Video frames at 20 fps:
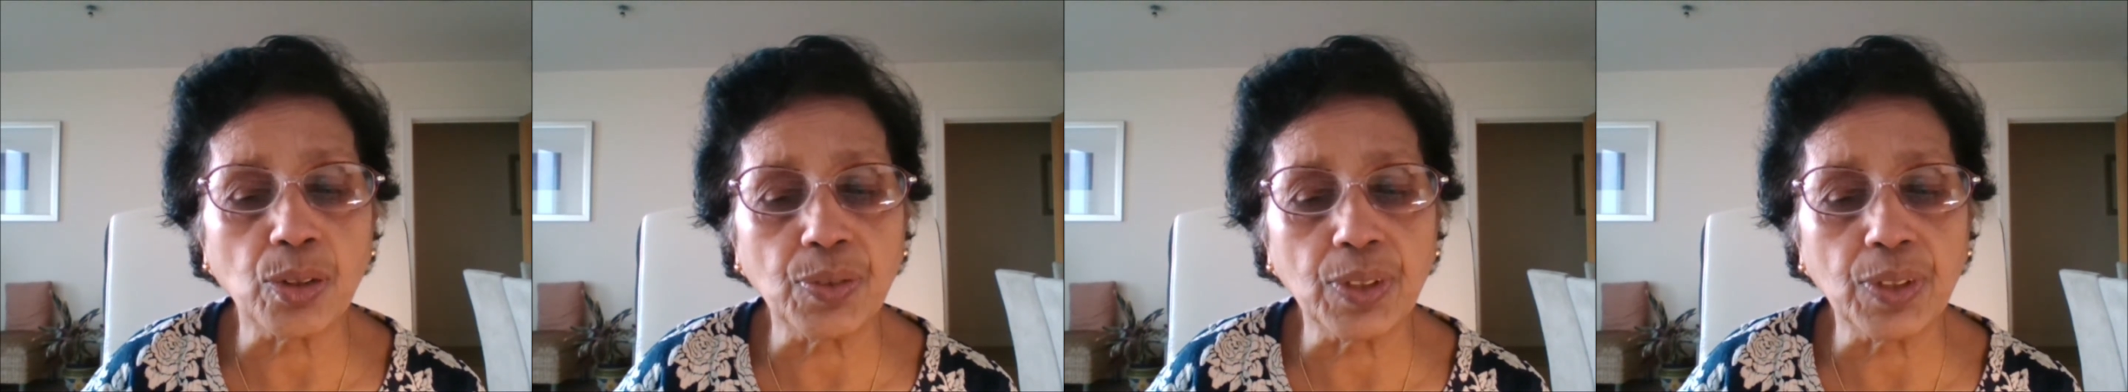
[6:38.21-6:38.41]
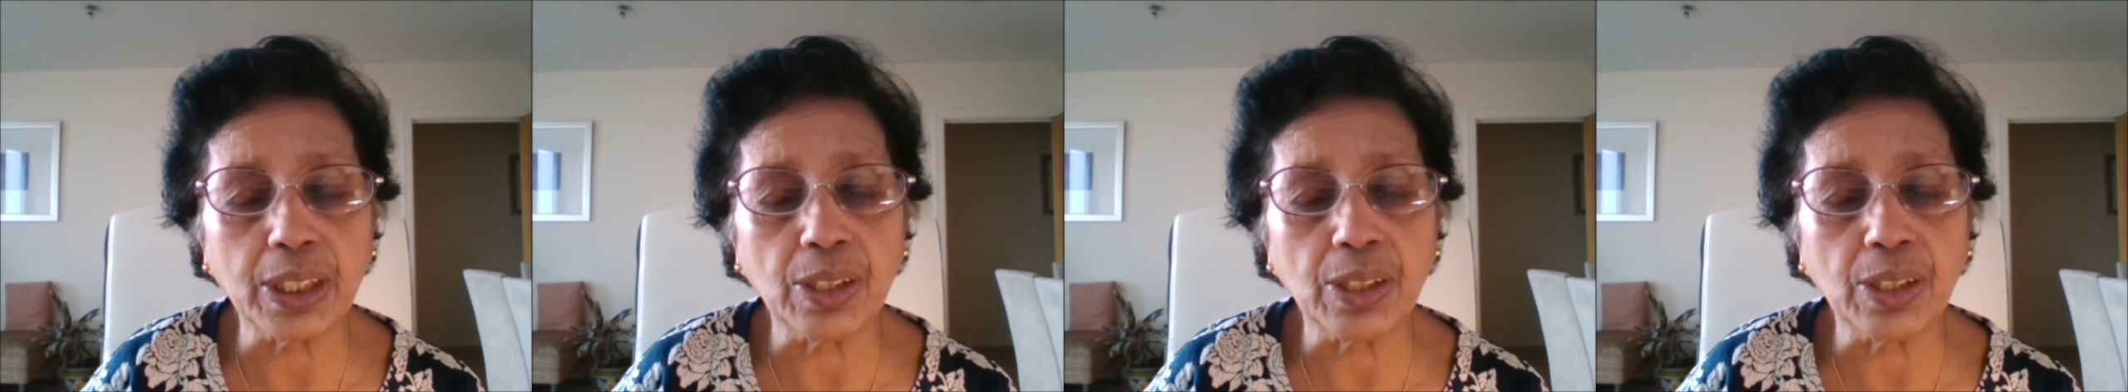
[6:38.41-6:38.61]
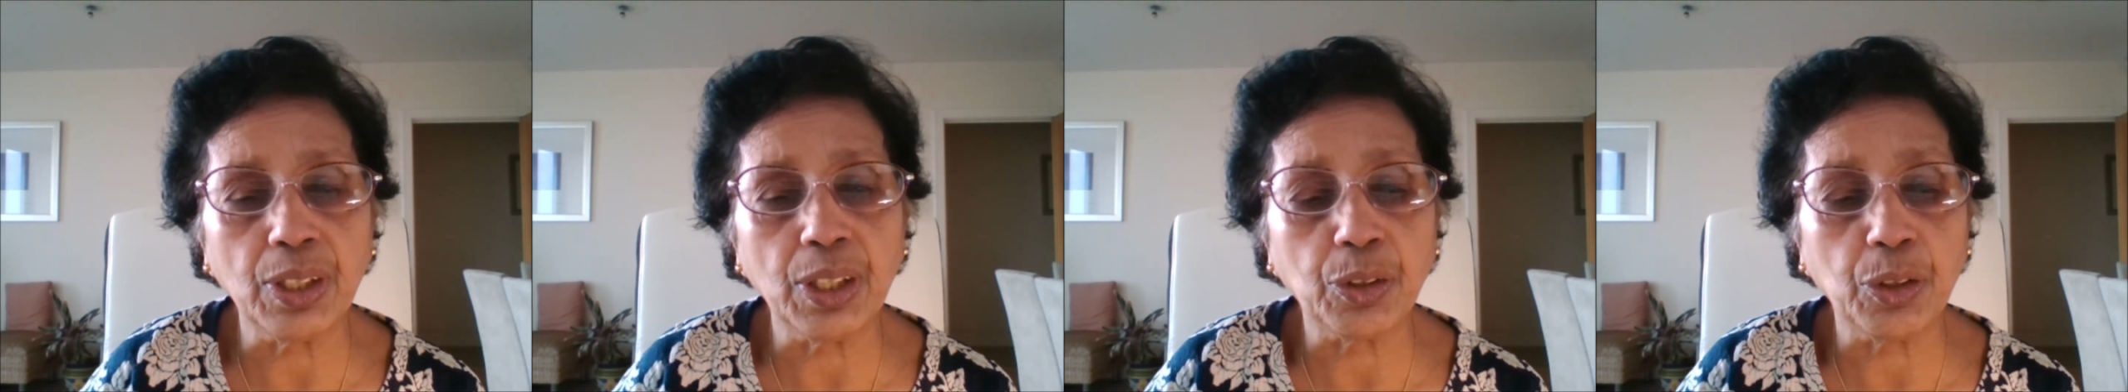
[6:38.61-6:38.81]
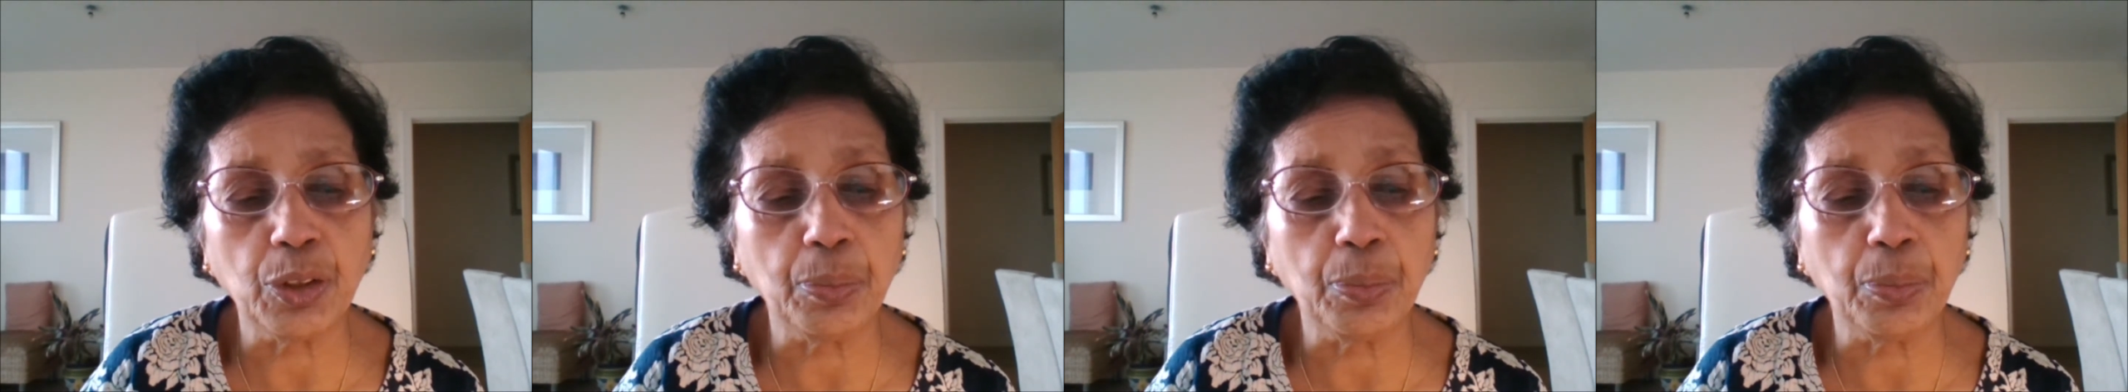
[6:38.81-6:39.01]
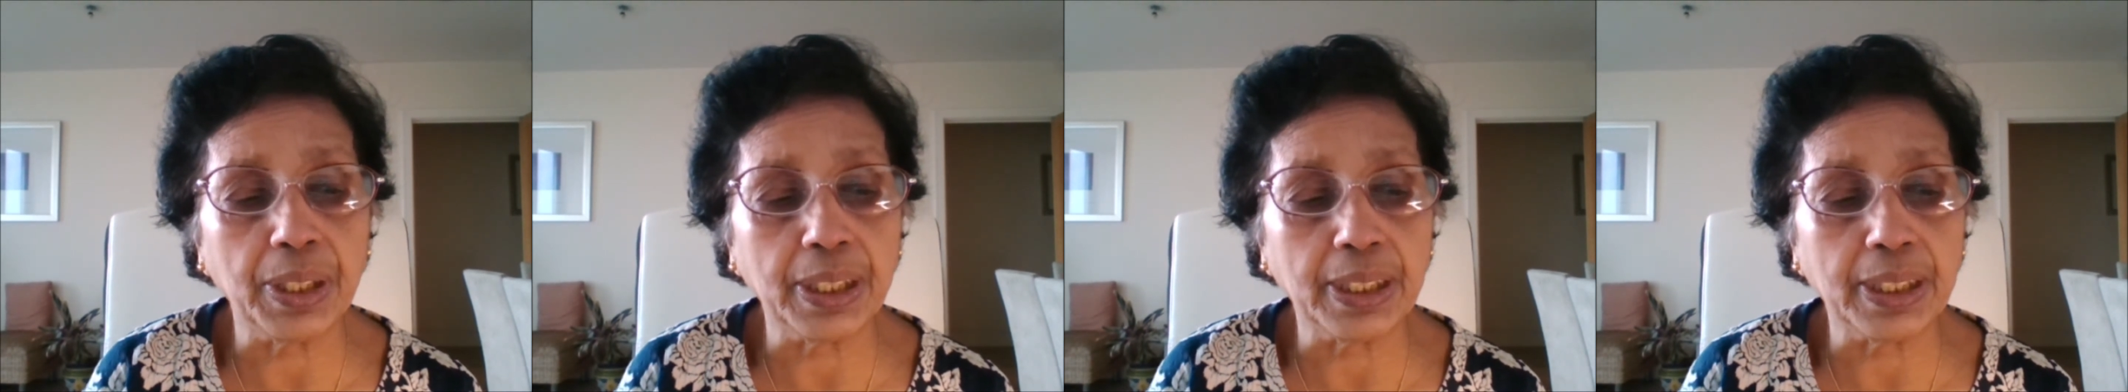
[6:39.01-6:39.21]
worth of
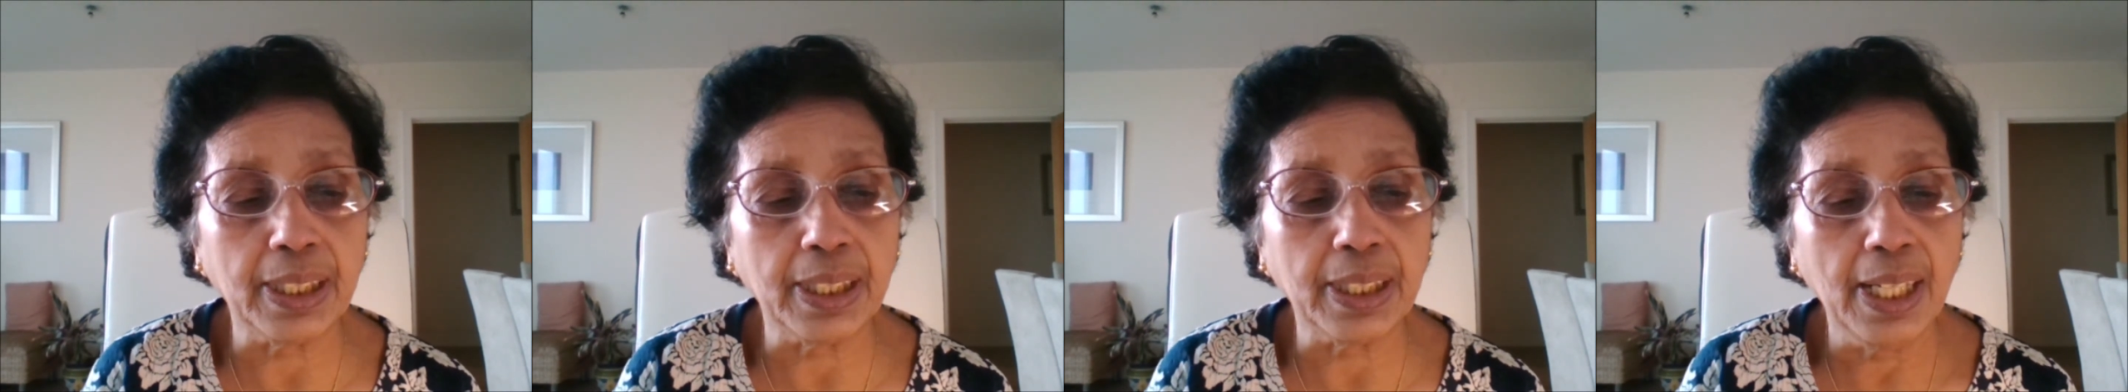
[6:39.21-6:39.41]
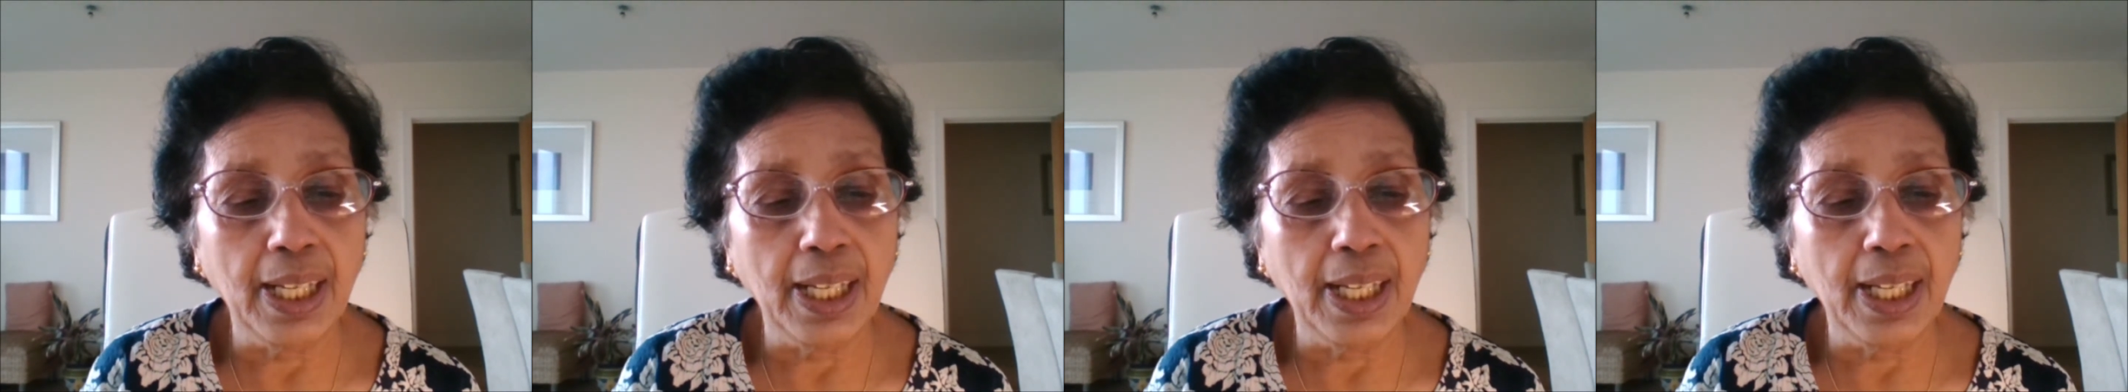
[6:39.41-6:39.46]
equipment.